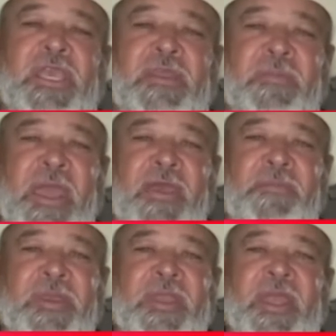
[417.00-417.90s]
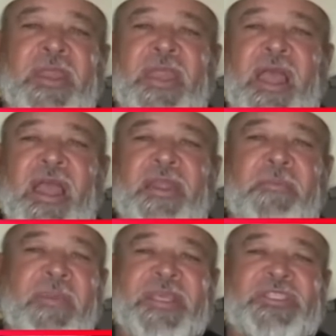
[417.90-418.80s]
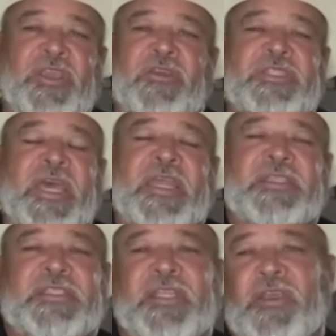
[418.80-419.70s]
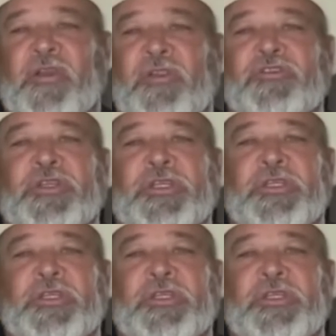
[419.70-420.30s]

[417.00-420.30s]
in my opinion, are the best young talents in the country.